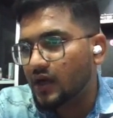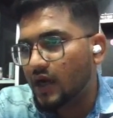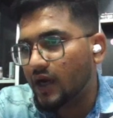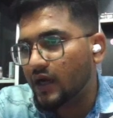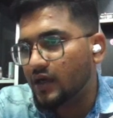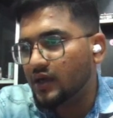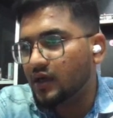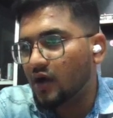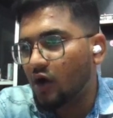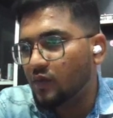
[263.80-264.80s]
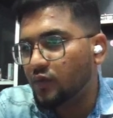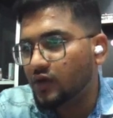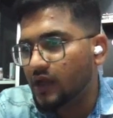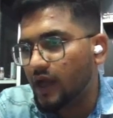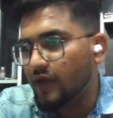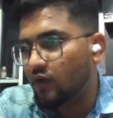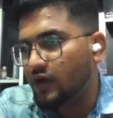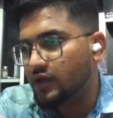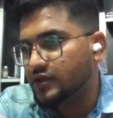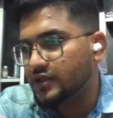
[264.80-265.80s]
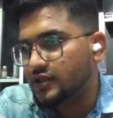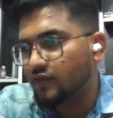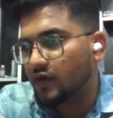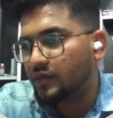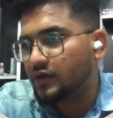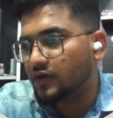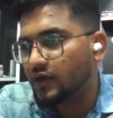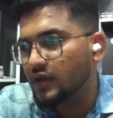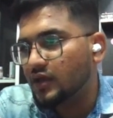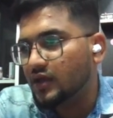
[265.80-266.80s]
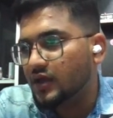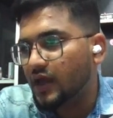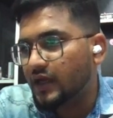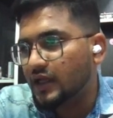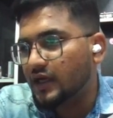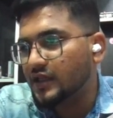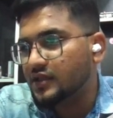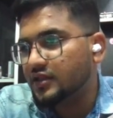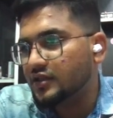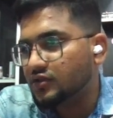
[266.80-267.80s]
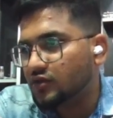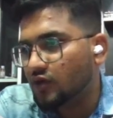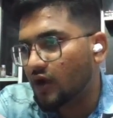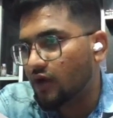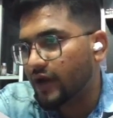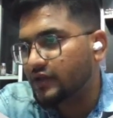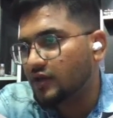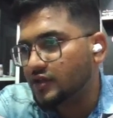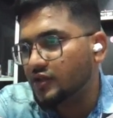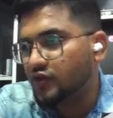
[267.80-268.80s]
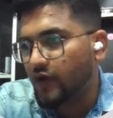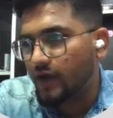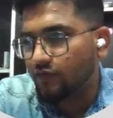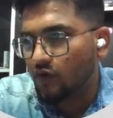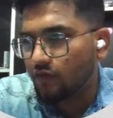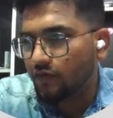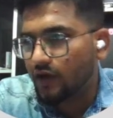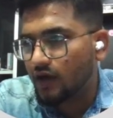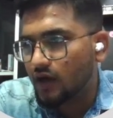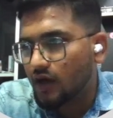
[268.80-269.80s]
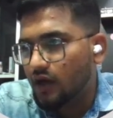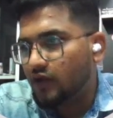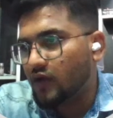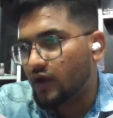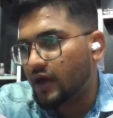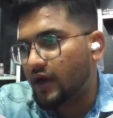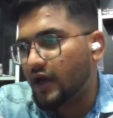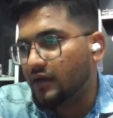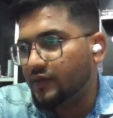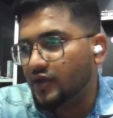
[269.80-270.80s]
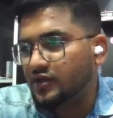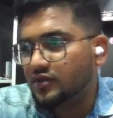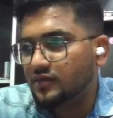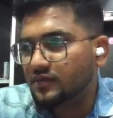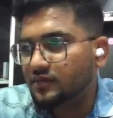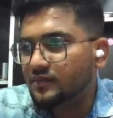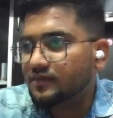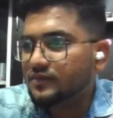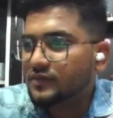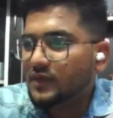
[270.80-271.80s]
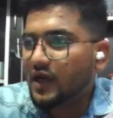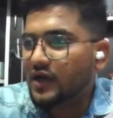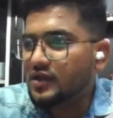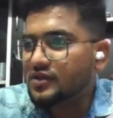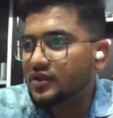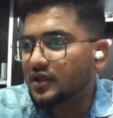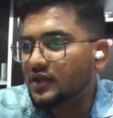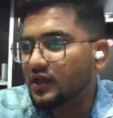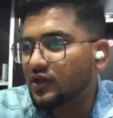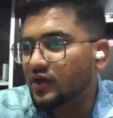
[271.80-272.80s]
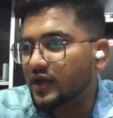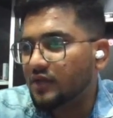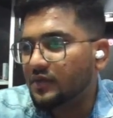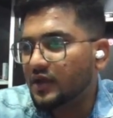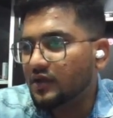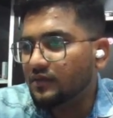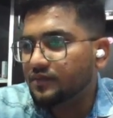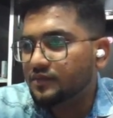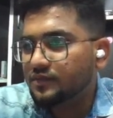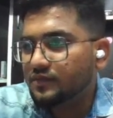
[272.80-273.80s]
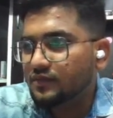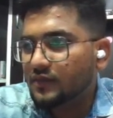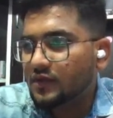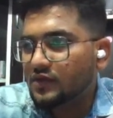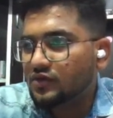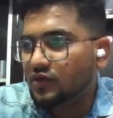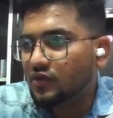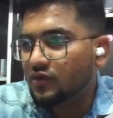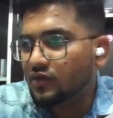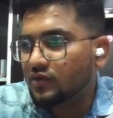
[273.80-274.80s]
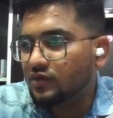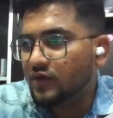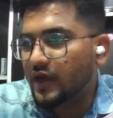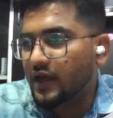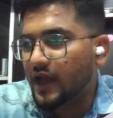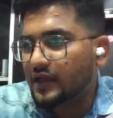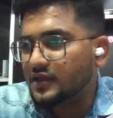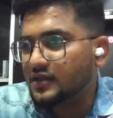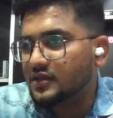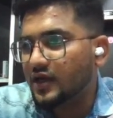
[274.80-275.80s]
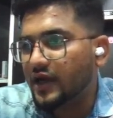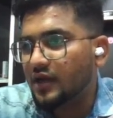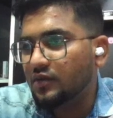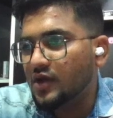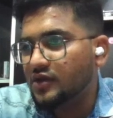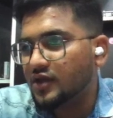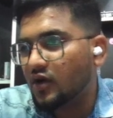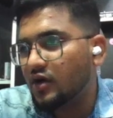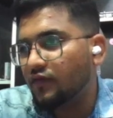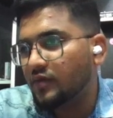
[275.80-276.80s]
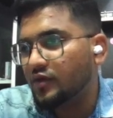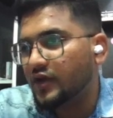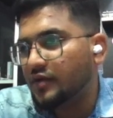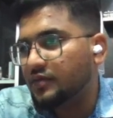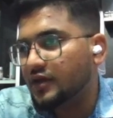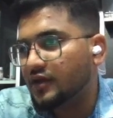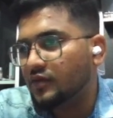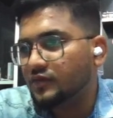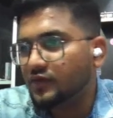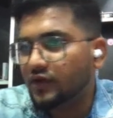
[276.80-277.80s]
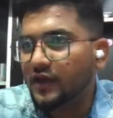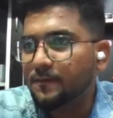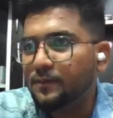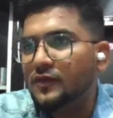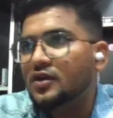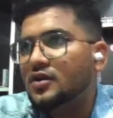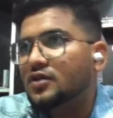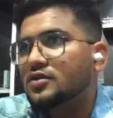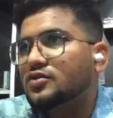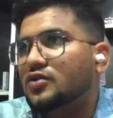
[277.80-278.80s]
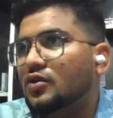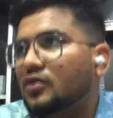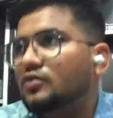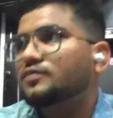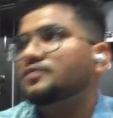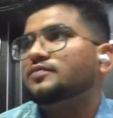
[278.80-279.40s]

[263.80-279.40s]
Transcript: and output I want in JSON format. Okay, and clear the screen. So congratulations, you have configured your AWS credential in your terminal. So you can access the AWS account from your terminal. Okay. So